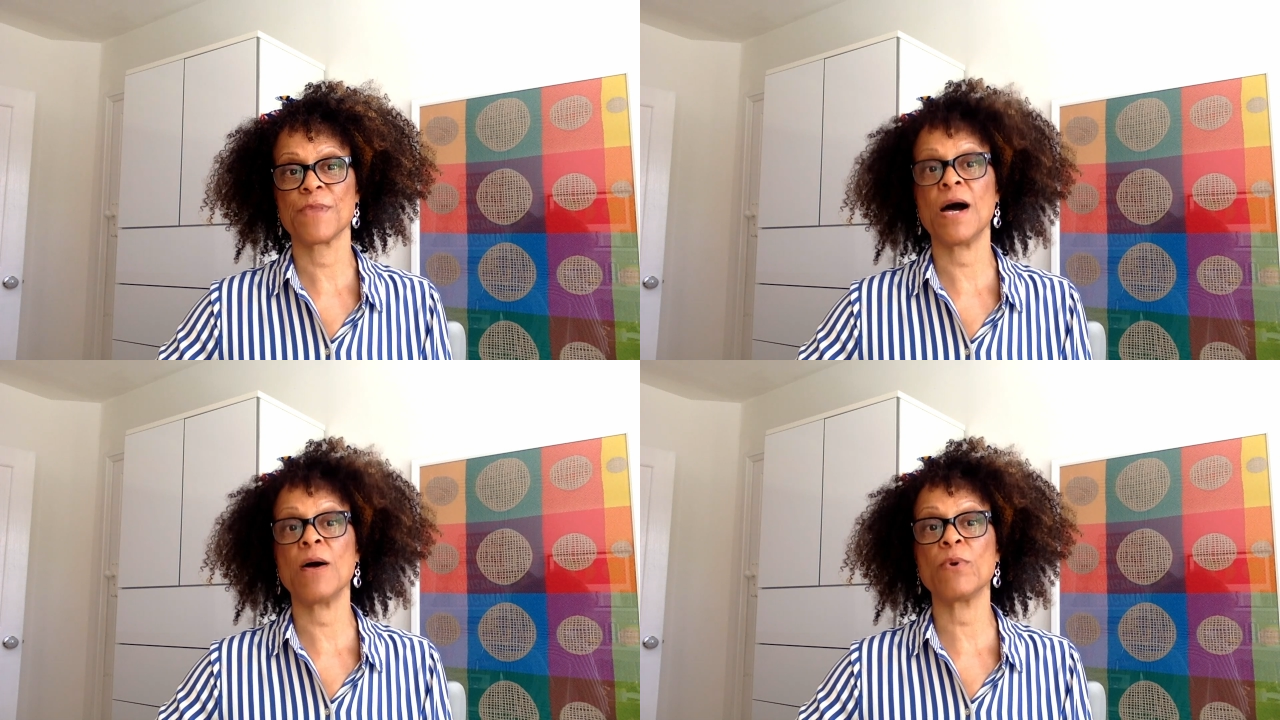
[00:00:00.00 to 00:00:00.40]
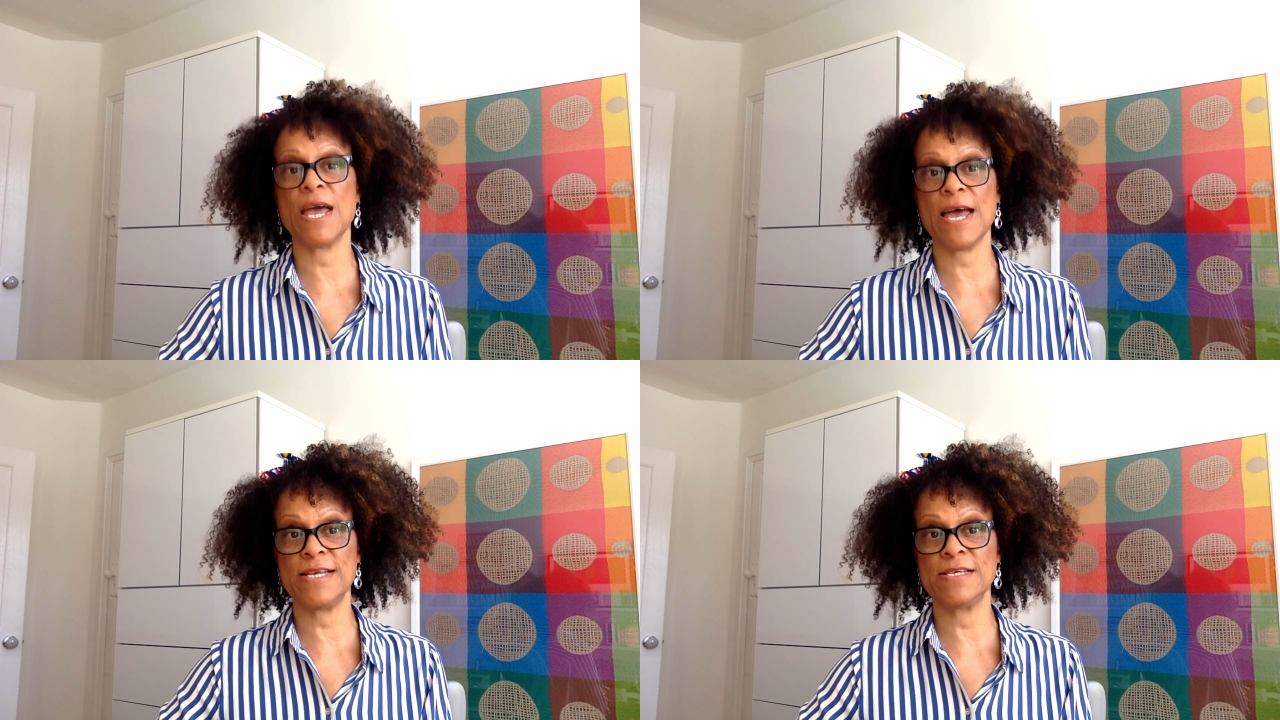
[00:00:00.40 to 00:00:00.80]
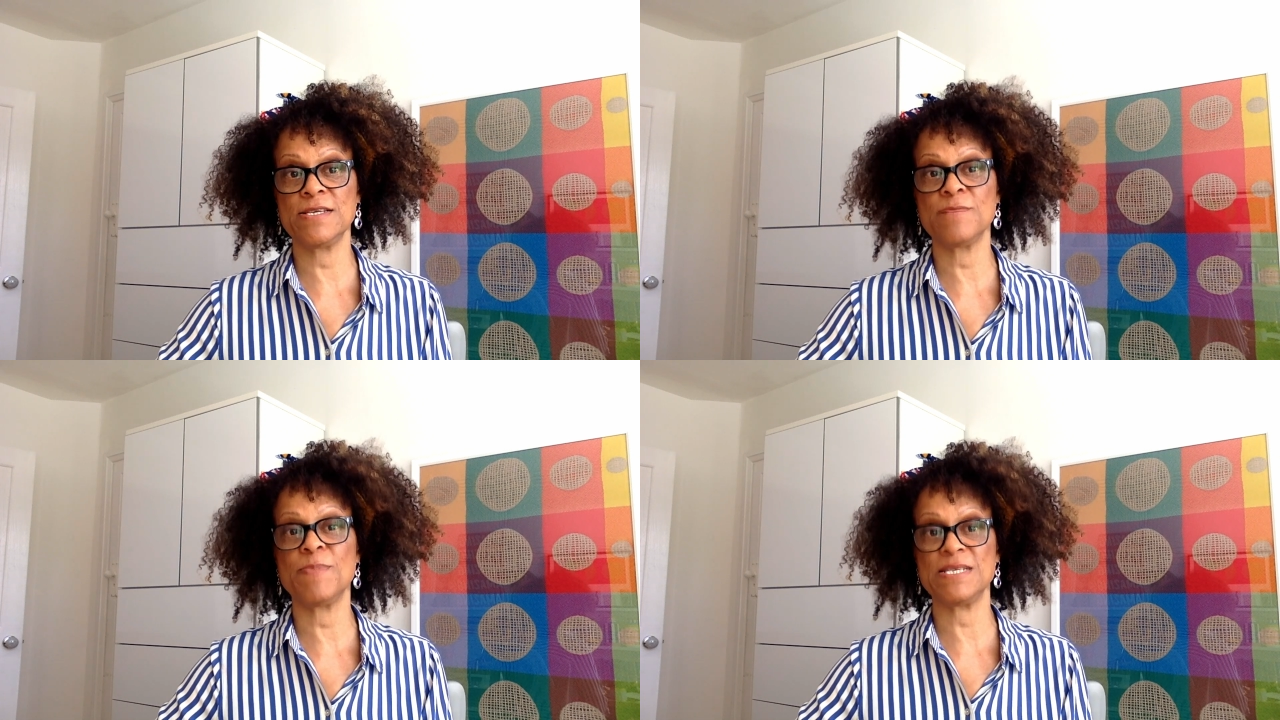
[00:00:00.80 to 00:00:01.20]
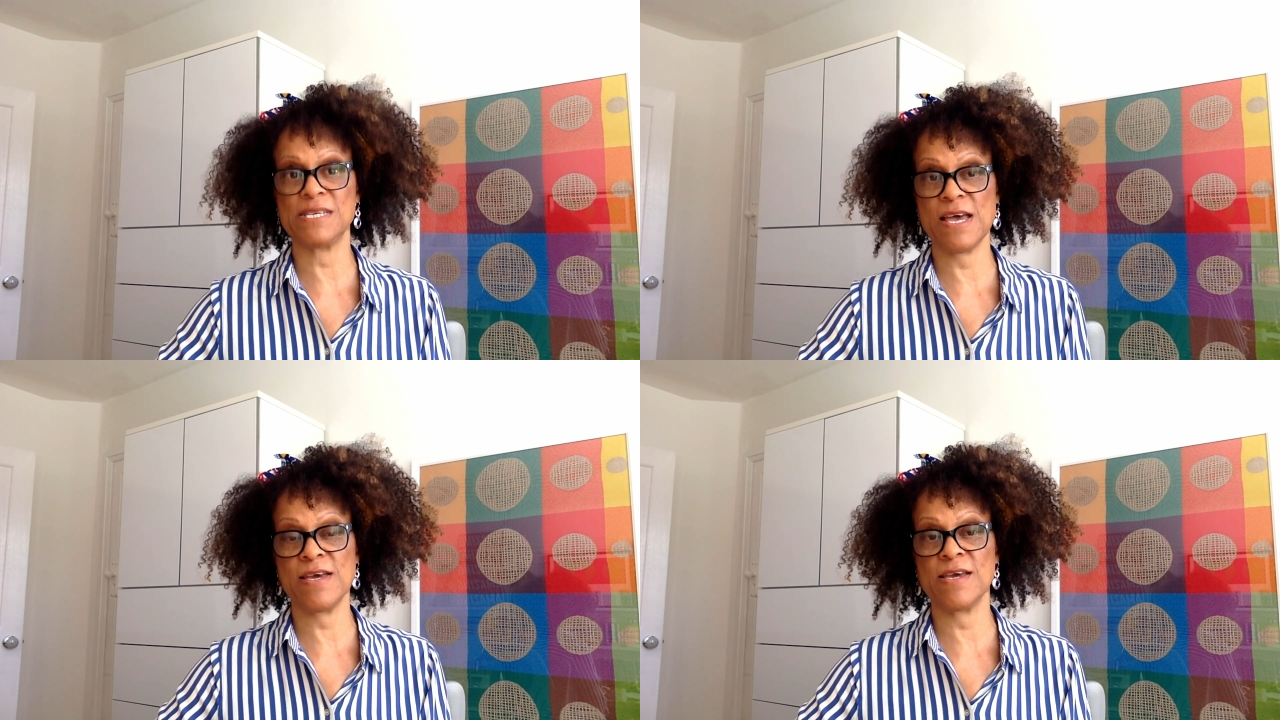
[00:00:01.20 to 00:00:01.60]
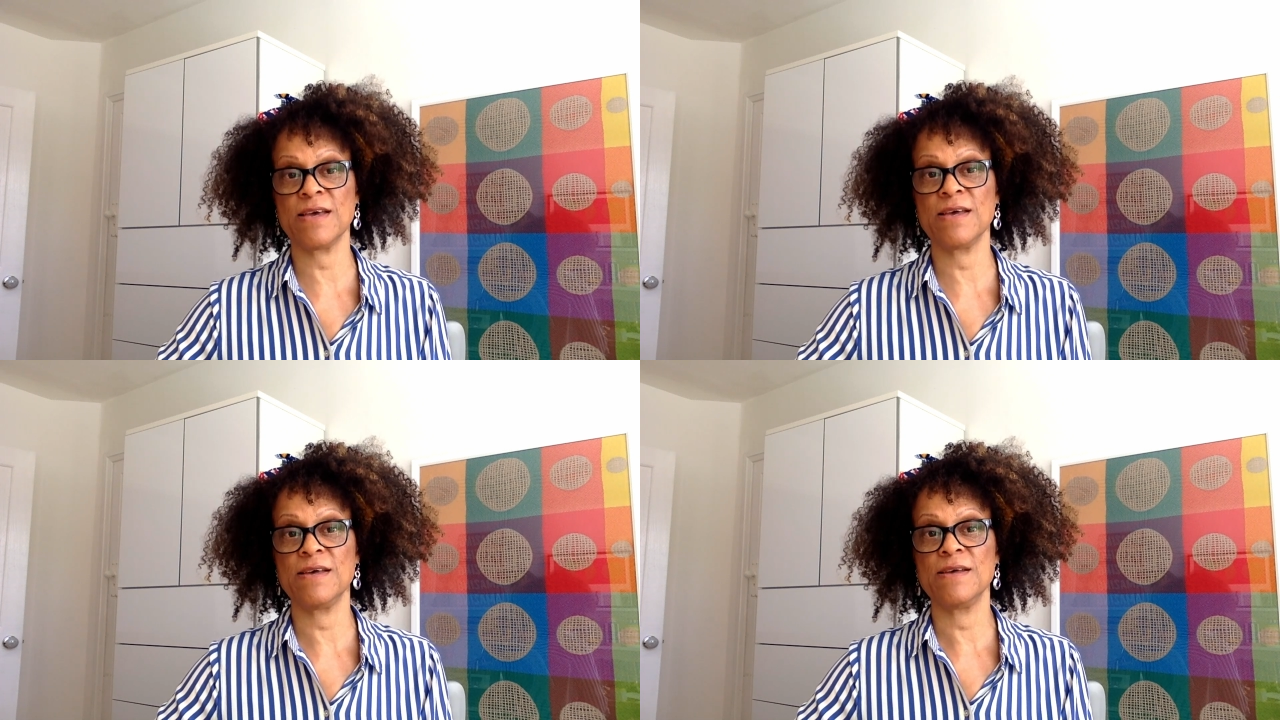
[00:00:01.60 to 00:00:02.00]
I will end by saying